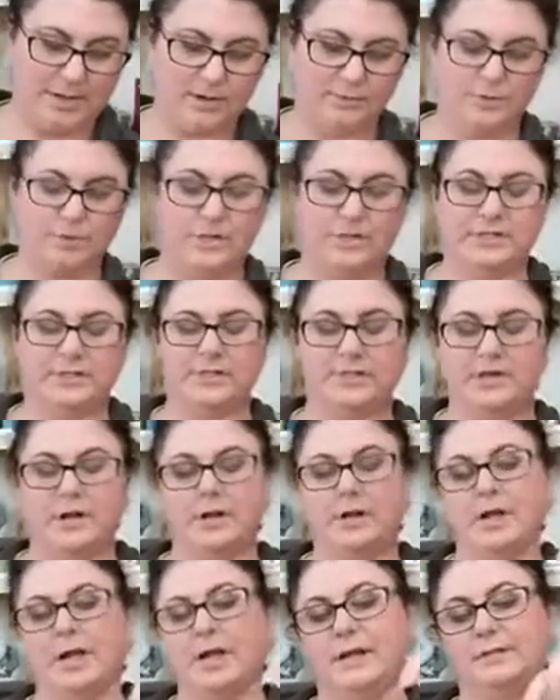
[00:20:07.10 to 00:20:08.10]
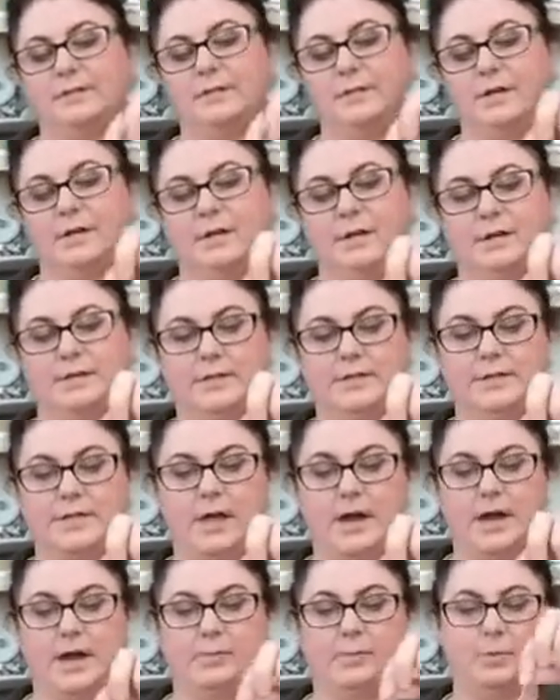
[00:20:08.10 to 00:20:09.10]
And we're gonna start, I started at the
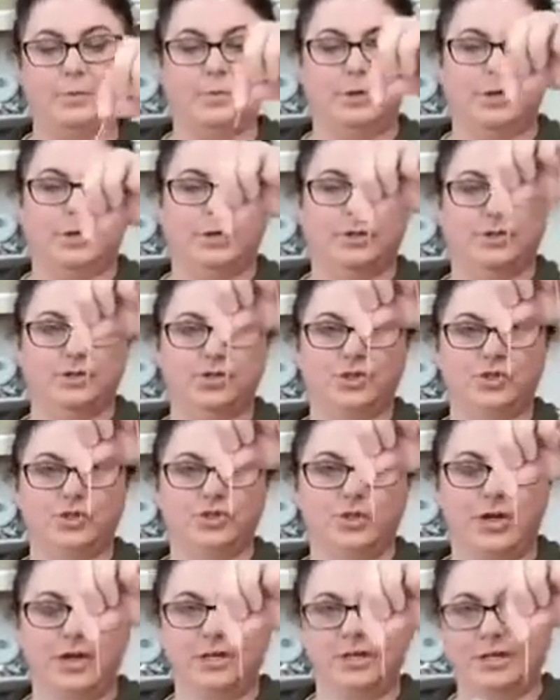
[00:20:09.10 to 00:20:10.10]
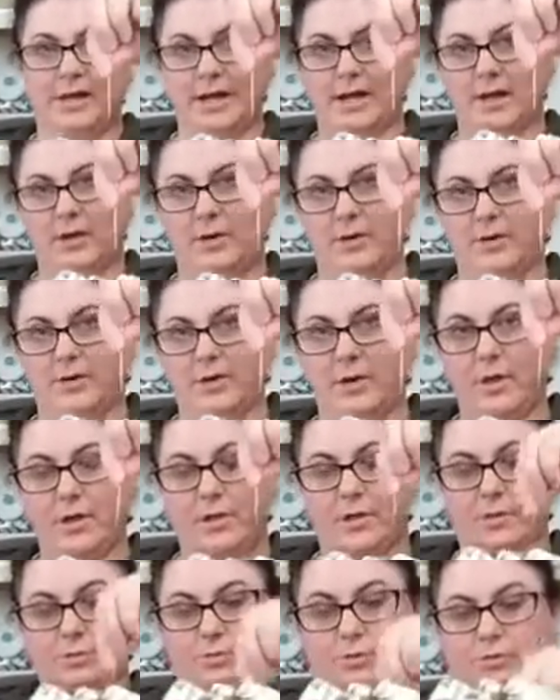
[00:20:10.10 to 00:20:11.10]
top, and we're gonna go straight down
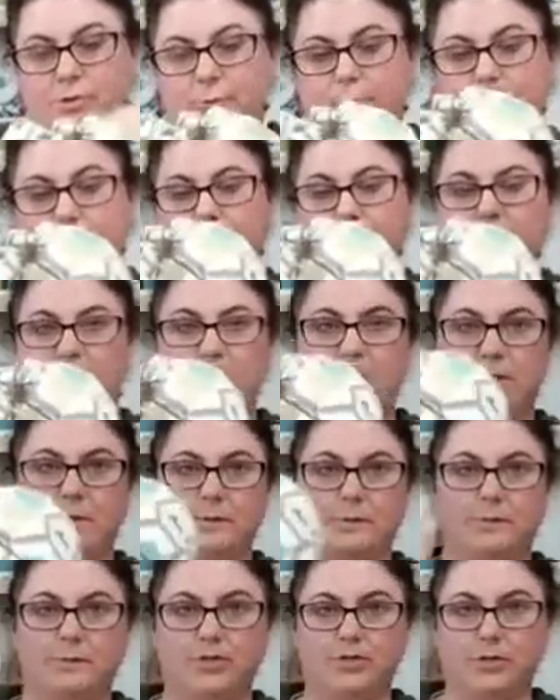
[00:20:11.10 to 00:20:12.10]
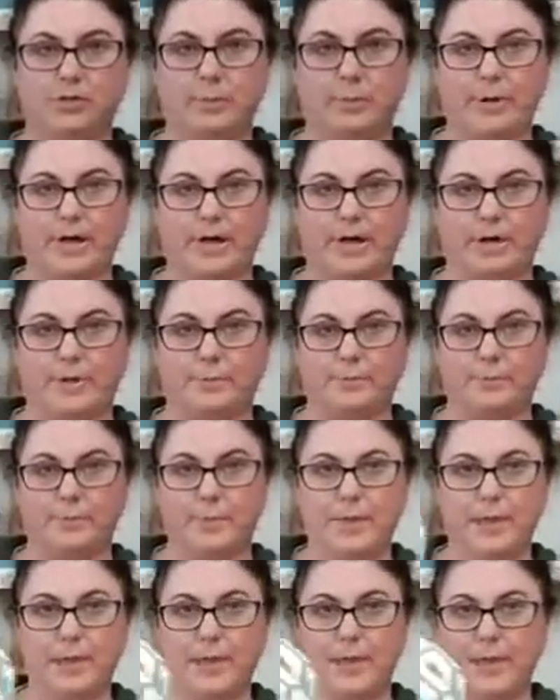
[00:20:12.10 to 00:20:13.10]
through the pumpkin and to the bottom,
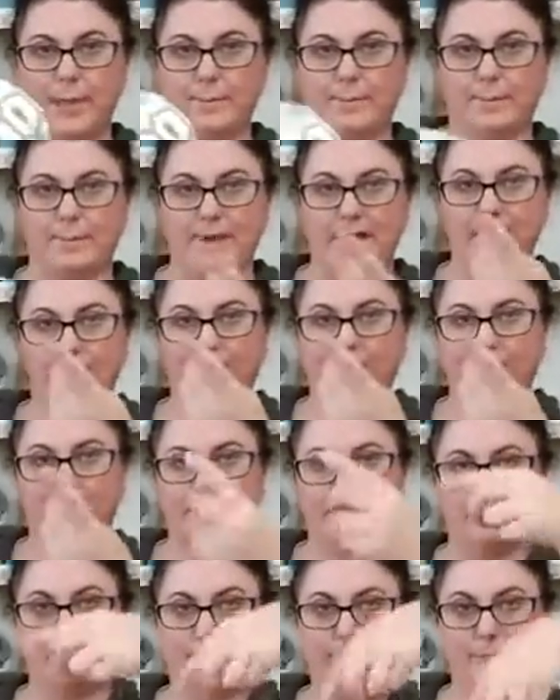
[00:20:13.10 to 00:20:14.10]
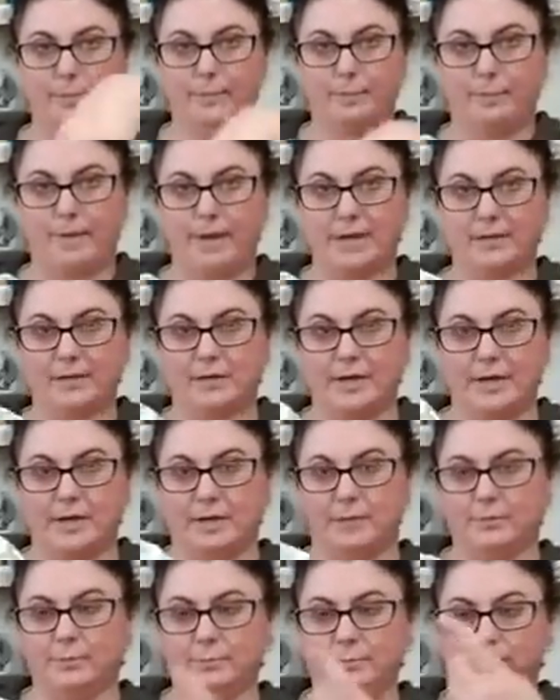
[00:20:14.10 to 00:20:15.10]
back up, back
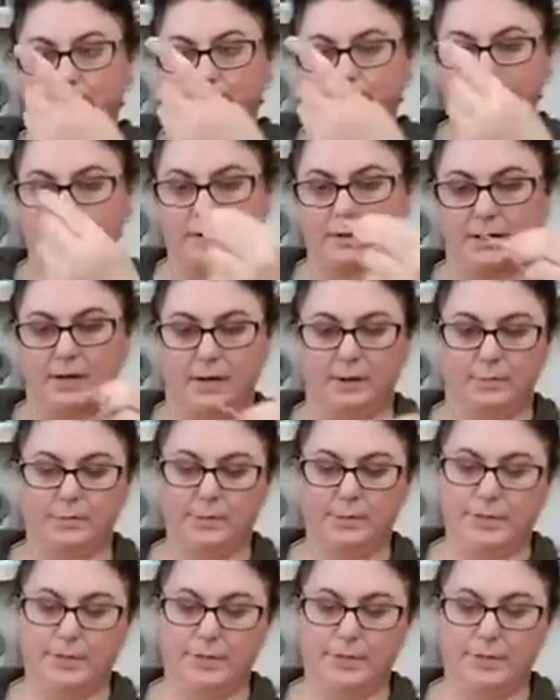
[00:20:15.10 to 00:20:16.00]
down, back up.